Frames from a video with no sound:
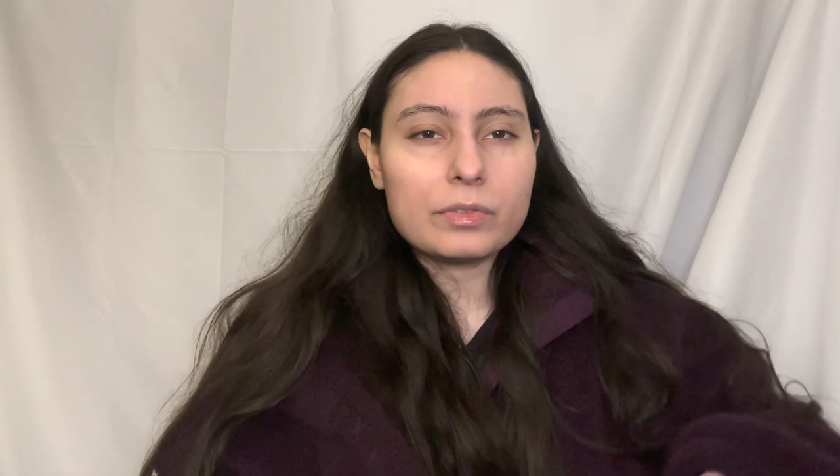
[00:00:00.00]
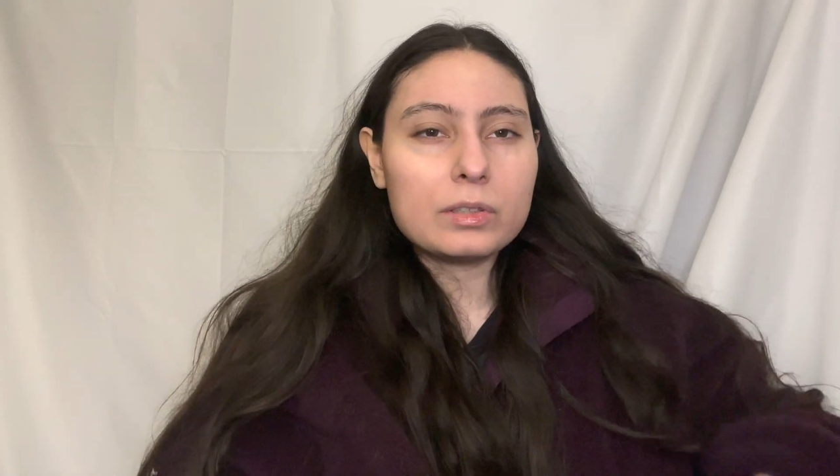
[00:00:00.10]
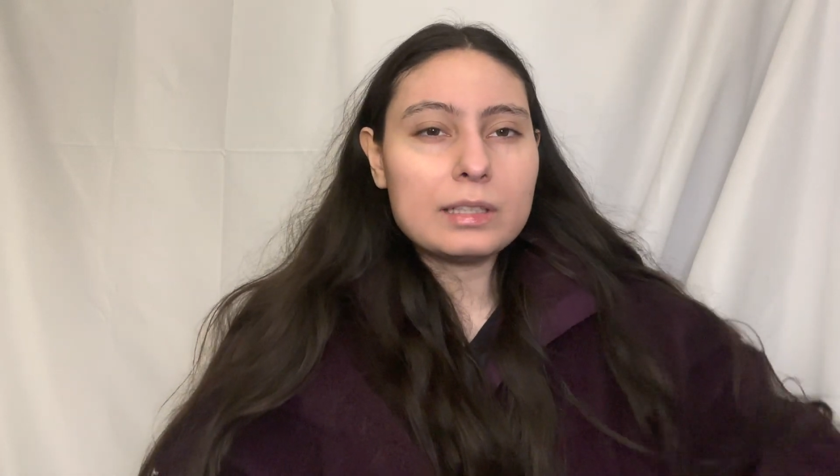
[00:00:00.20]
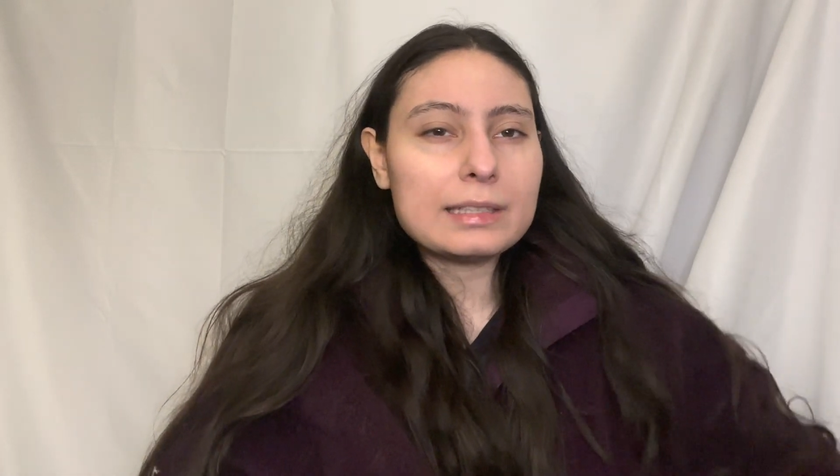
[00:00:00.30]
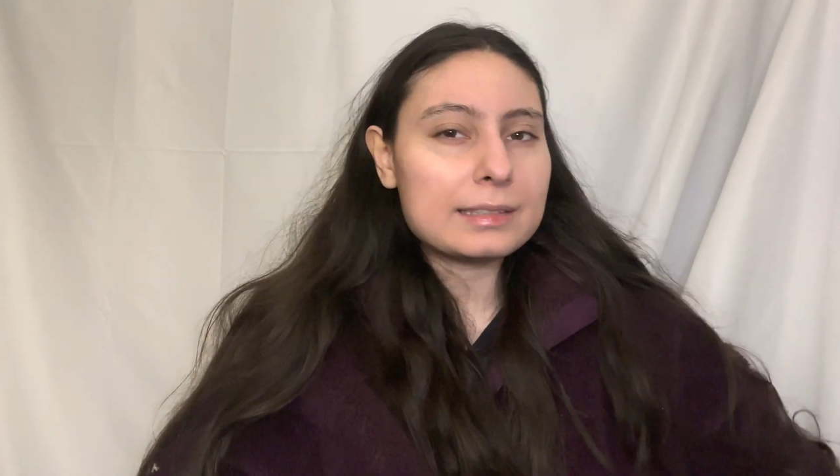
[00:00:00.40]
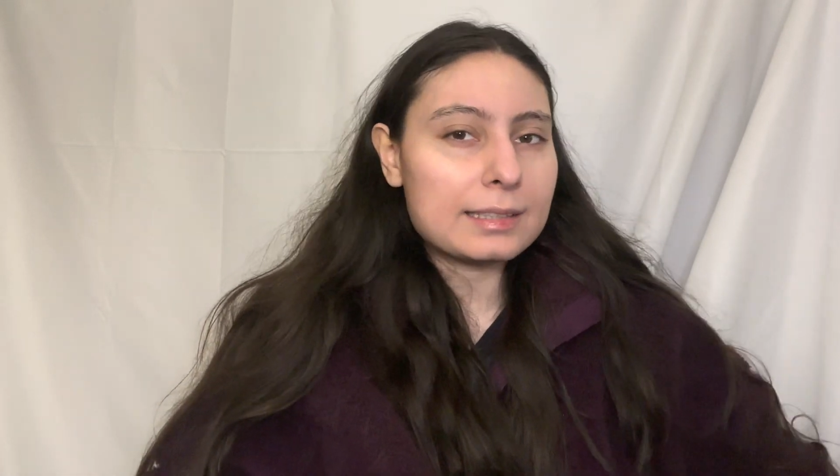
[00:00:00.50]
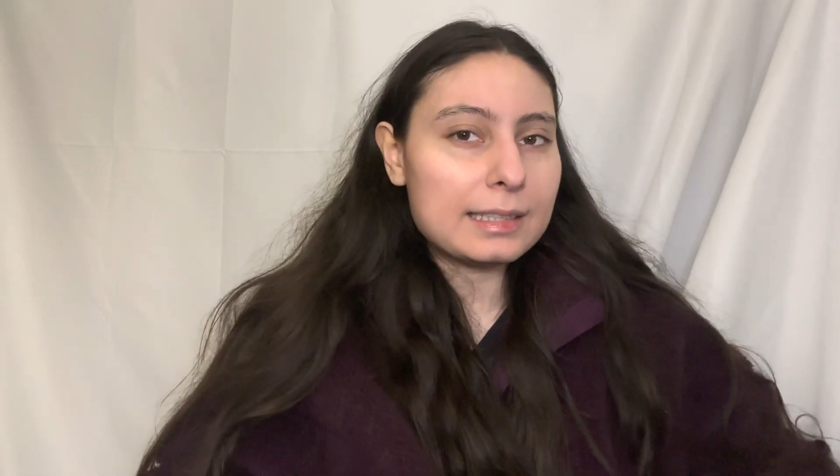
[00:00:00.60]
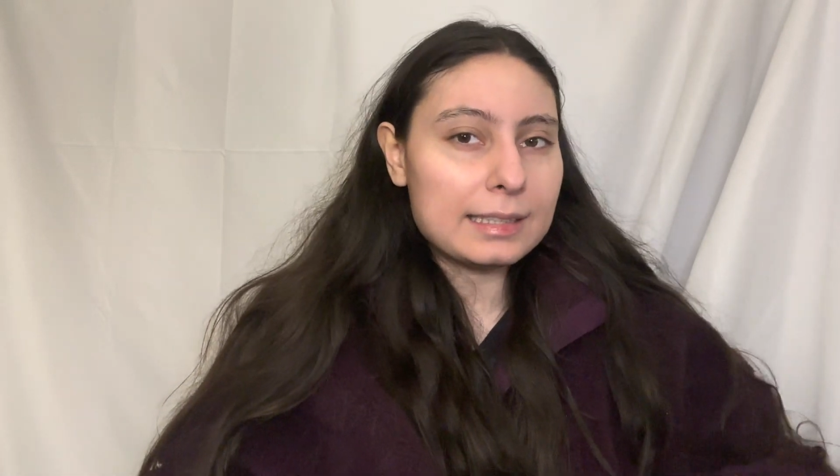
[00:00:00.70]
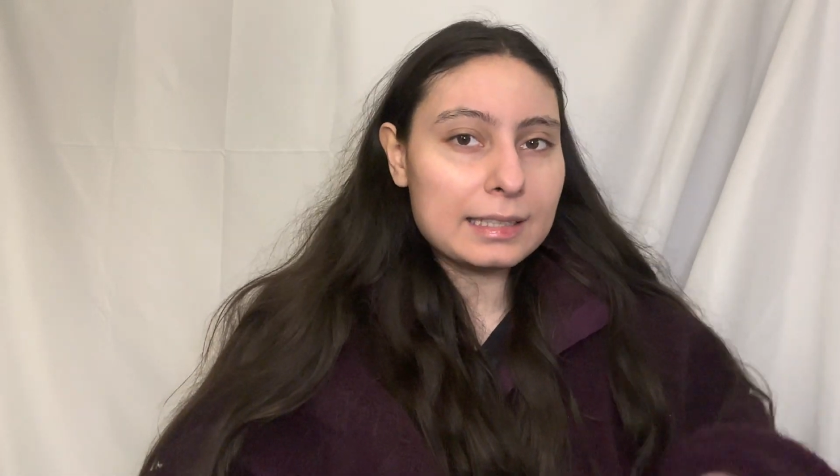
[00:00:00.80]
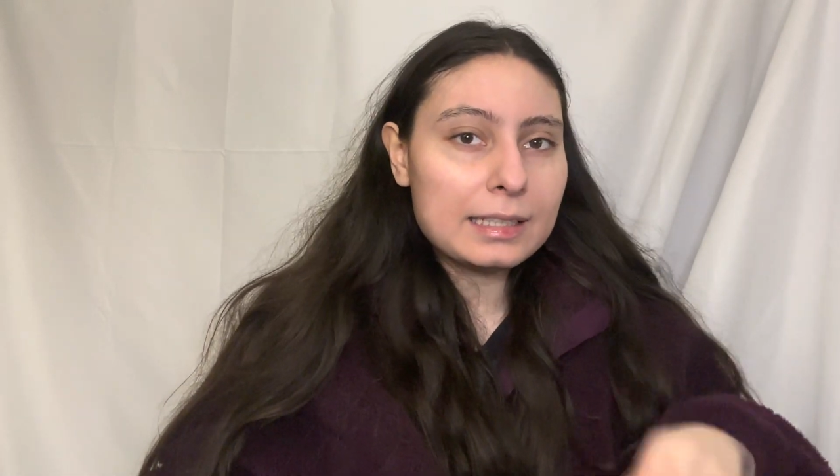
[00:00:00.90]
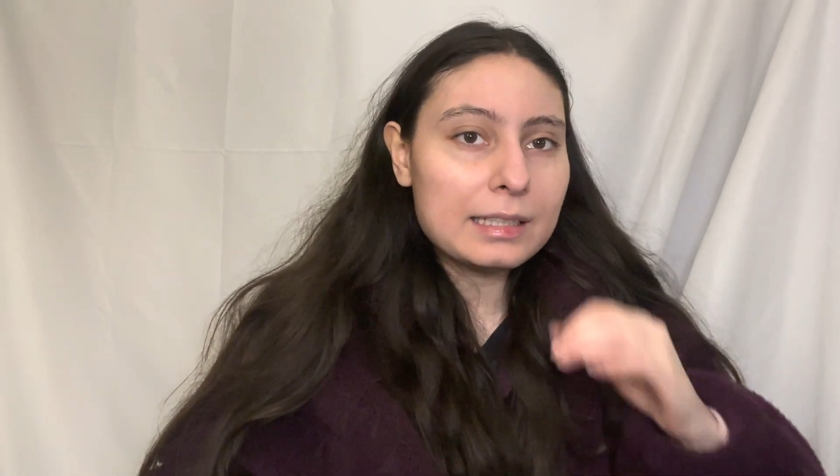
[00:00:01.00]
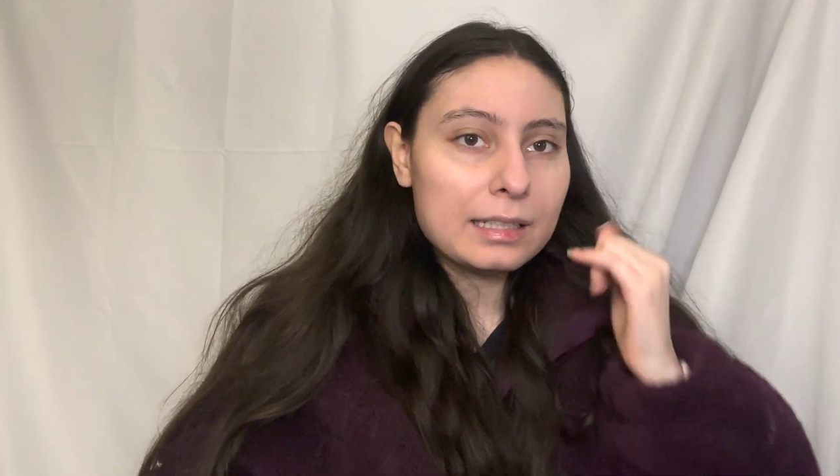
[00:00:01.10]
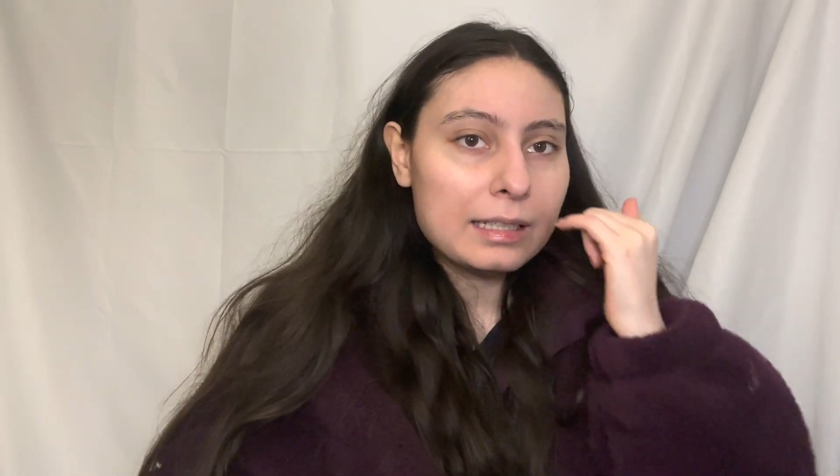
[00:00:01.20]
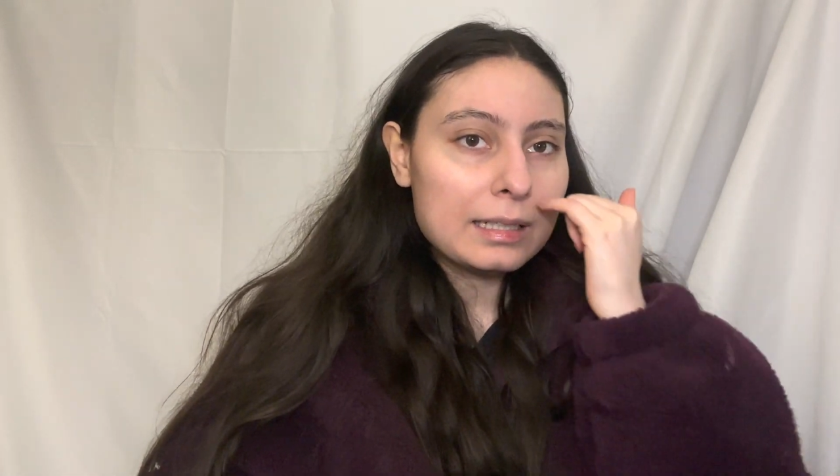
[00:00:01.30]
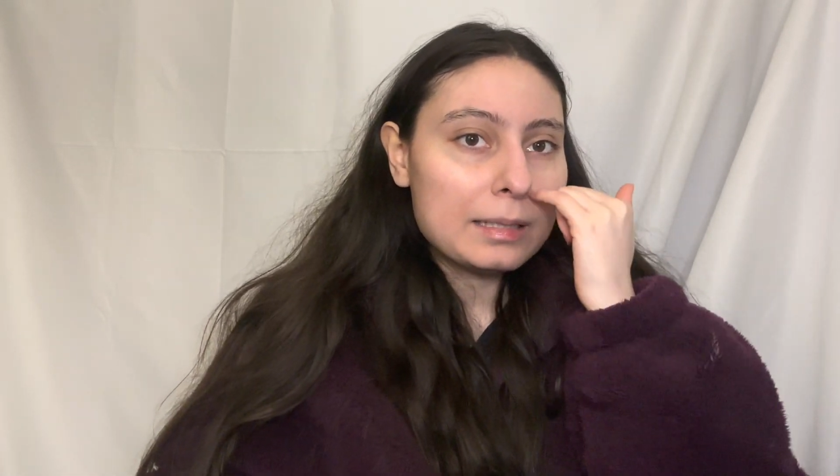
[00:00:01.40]
feel as
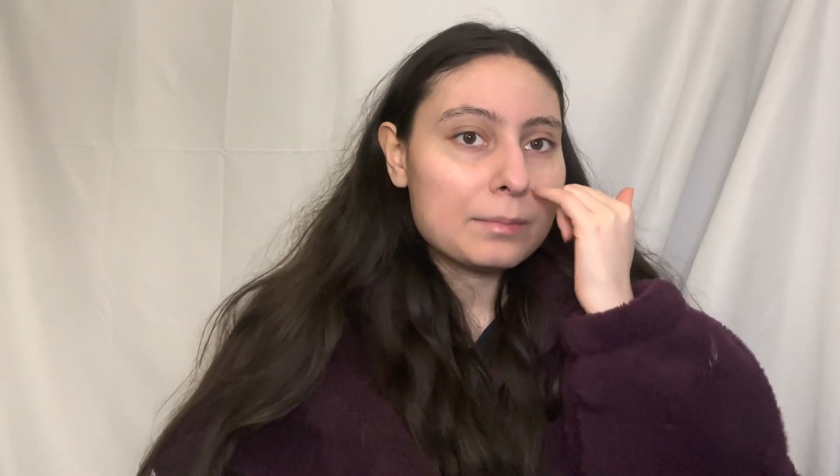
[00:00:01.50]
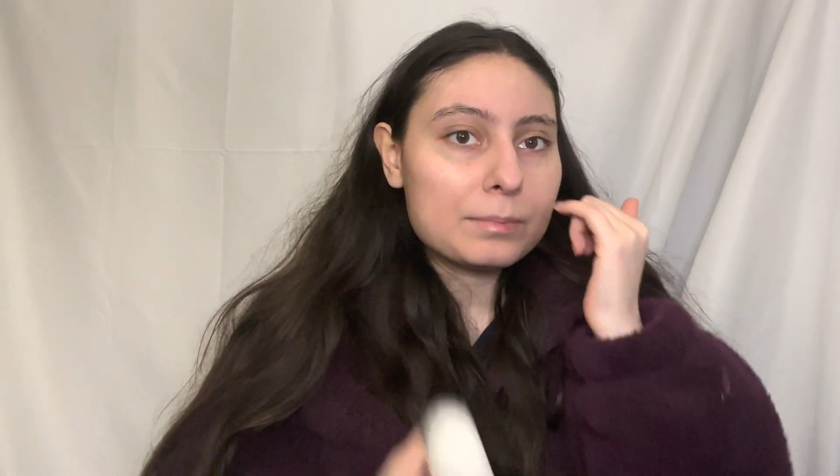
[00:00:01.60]
clean,